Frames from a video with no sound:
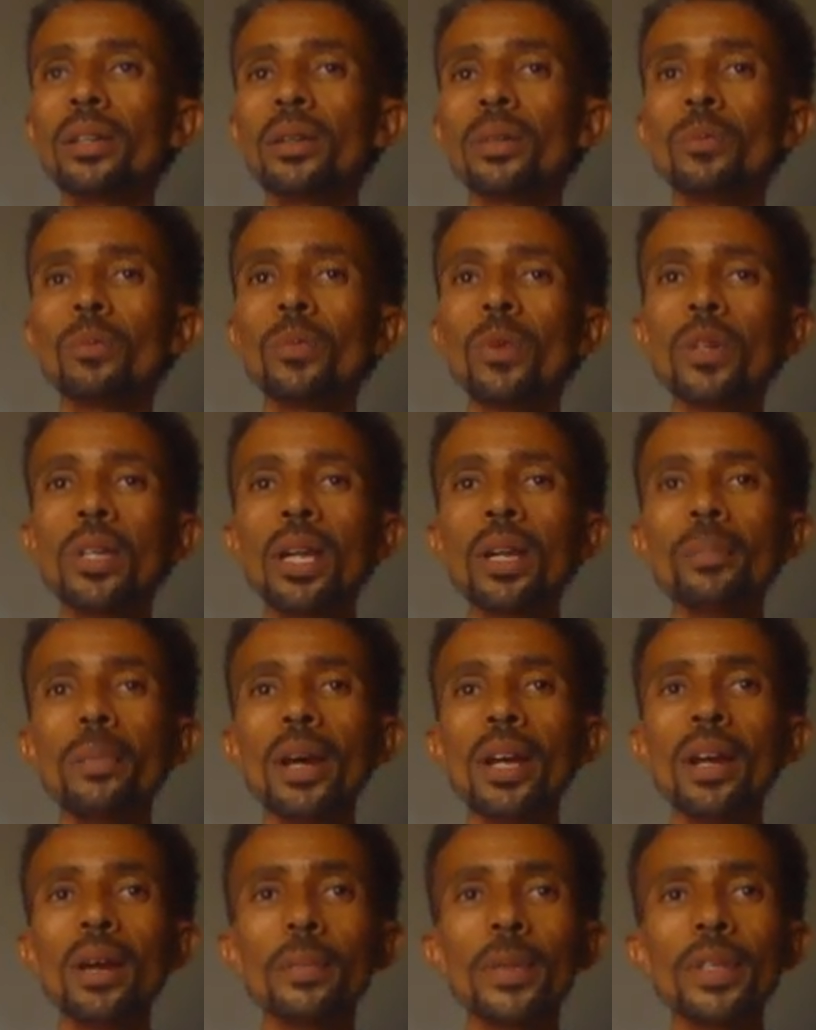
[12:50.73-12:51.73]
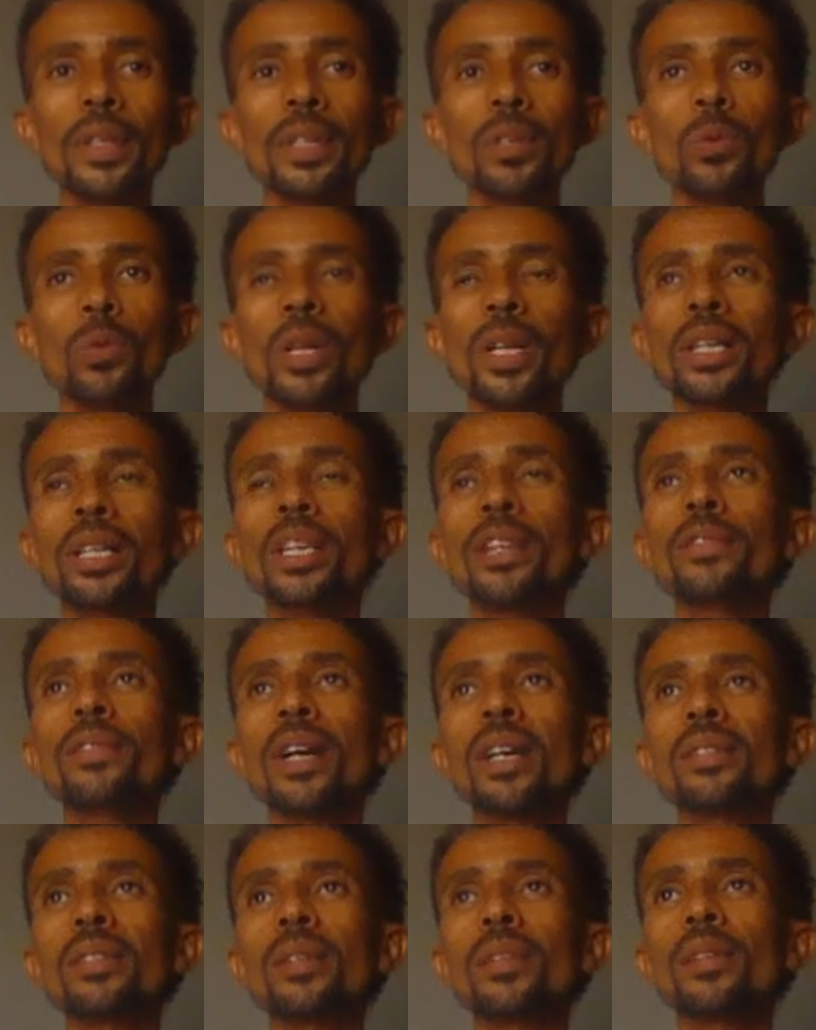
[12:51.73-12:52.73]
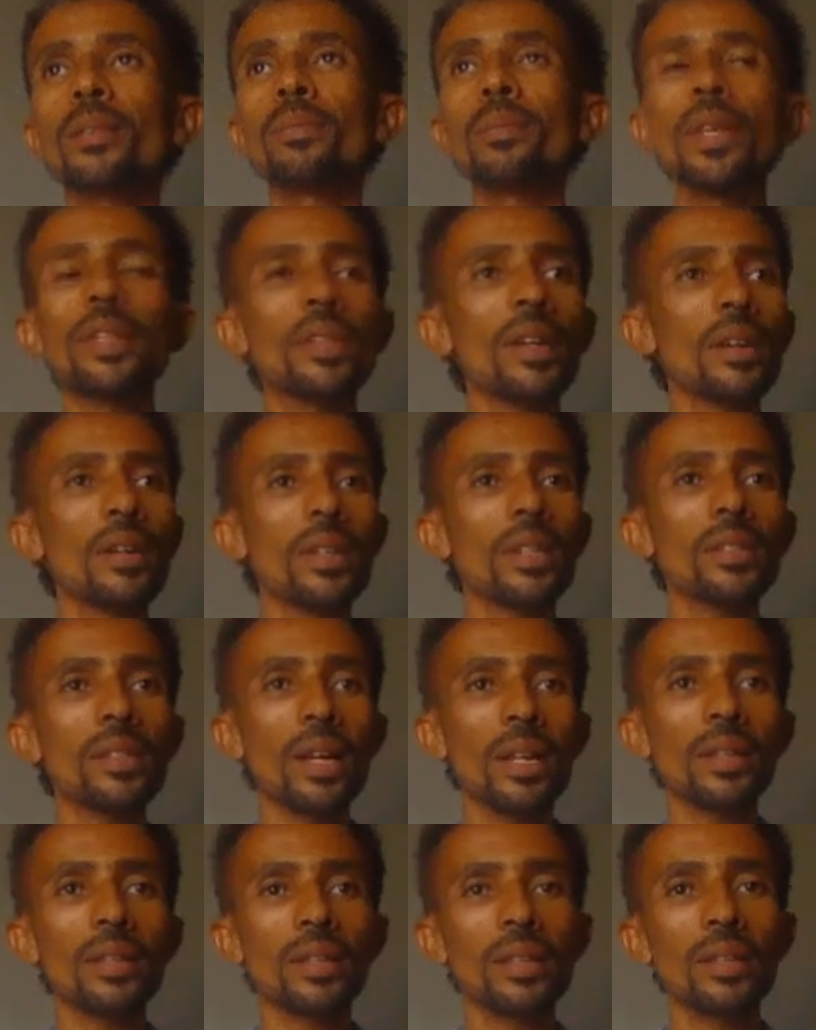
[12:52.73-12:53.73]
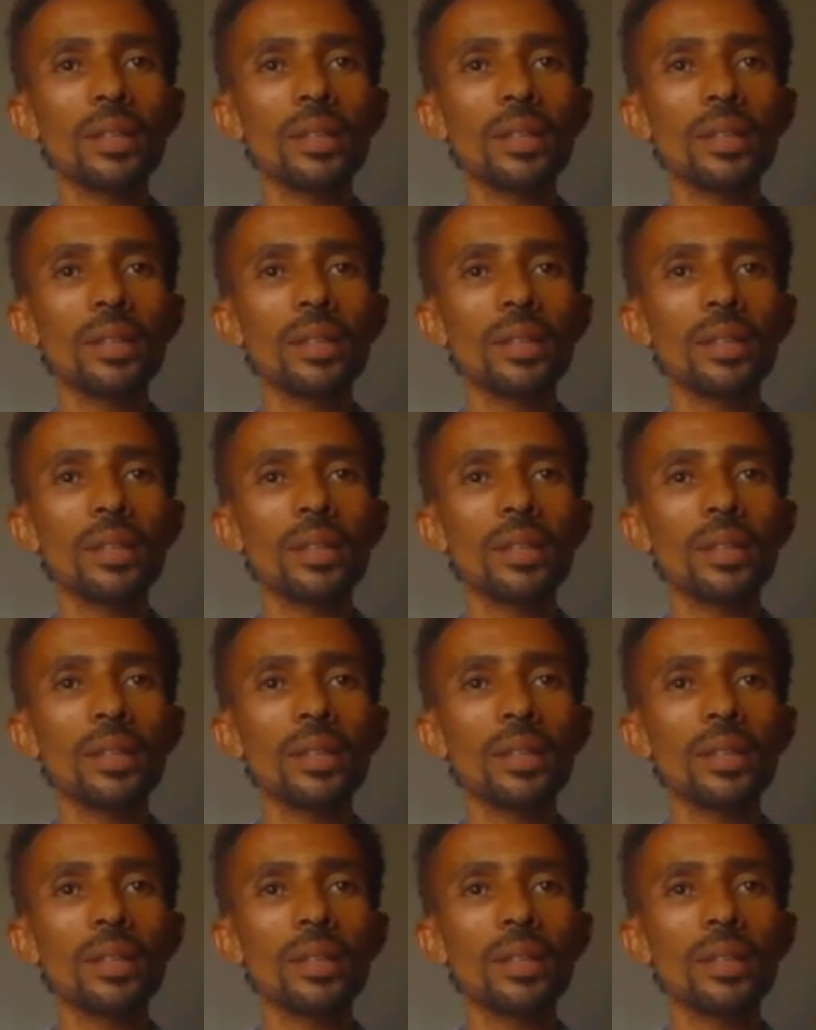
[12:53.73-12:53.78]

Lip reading: model parameter will give us a better result.